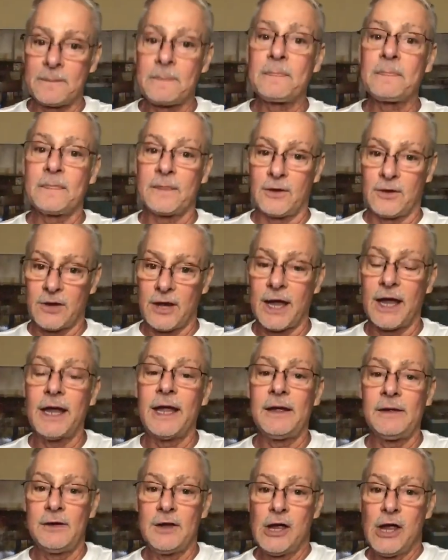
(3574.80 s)
They could
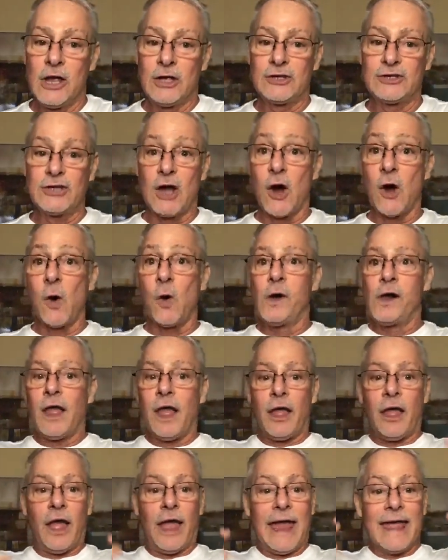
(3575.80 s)
control them.
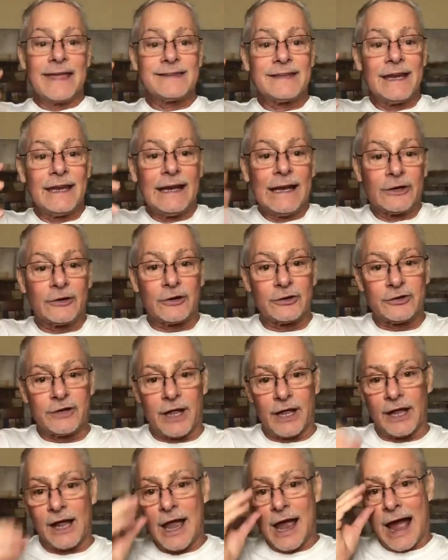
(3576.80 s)
Okay?
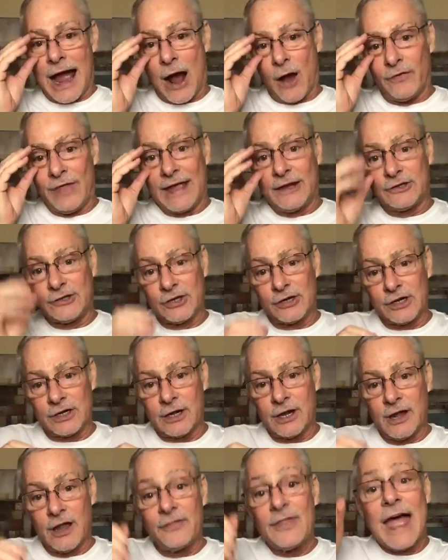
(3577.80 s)
So isn't it
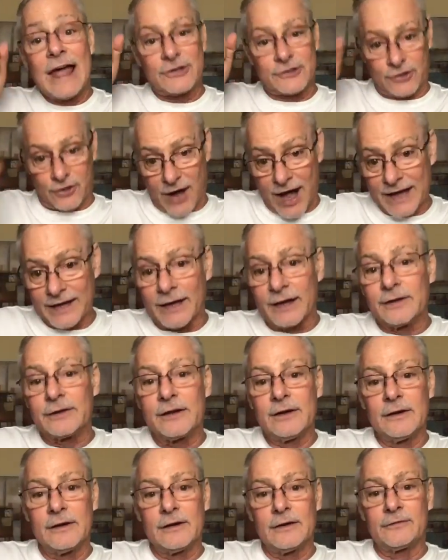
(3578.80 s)
interesting how
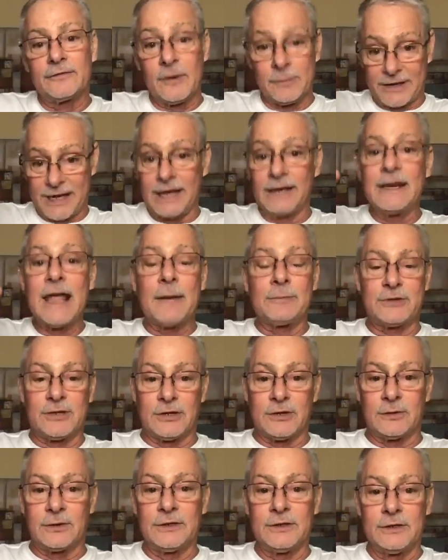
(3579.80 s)
they took that
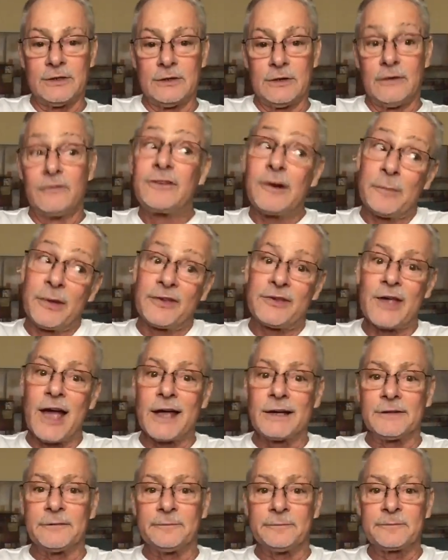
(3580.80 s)
trident, from
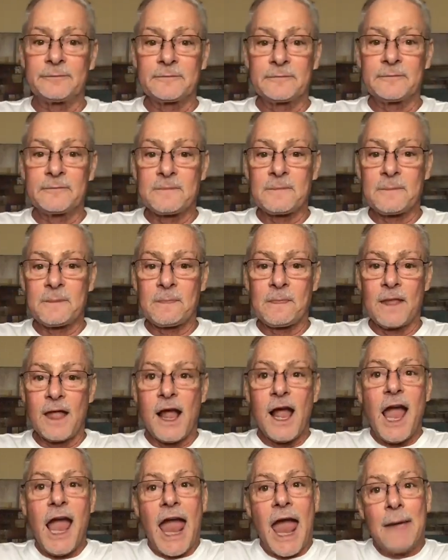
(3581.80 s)
King Neptune,
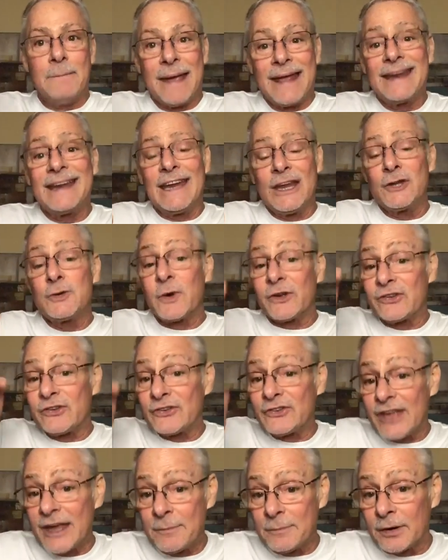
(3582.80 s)
from Poseidon,
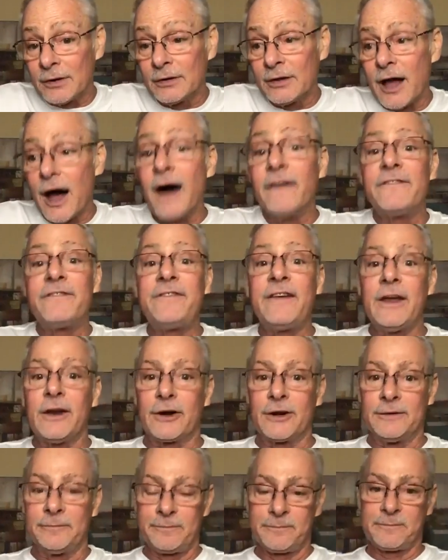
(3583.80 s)
and made it
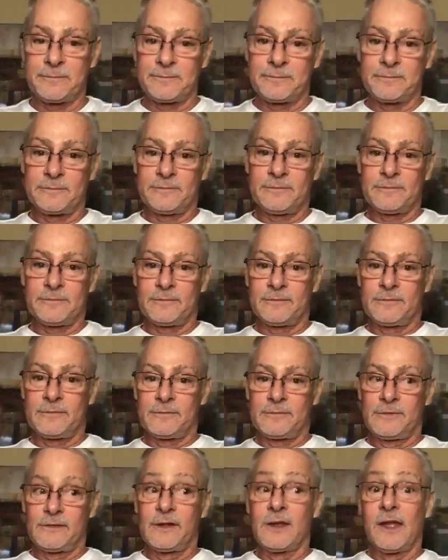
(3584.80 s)
into a symbol
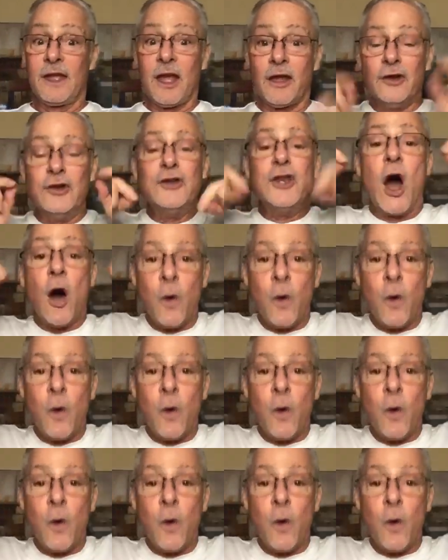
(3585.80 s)
of fear,